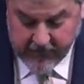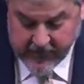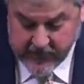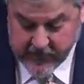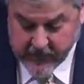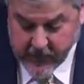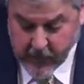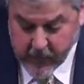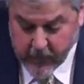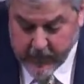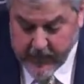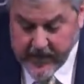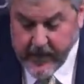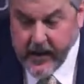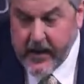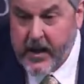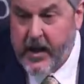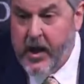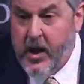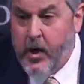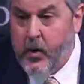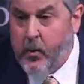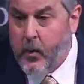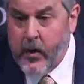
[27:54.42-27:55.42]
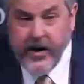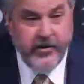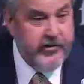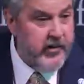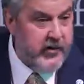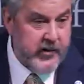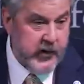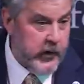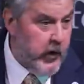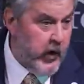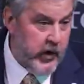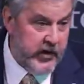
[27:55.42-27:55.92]
of his sermon, we
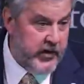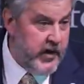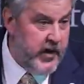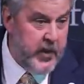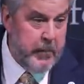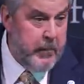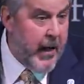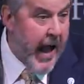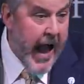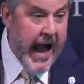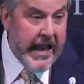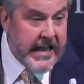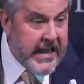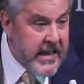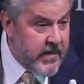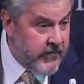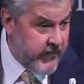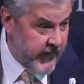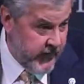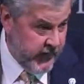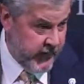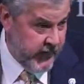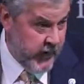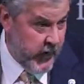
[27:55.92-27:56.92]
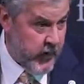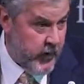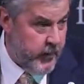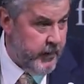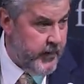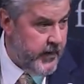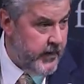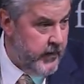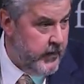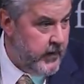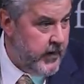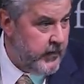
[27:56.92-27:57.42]
just look to the body of his sermon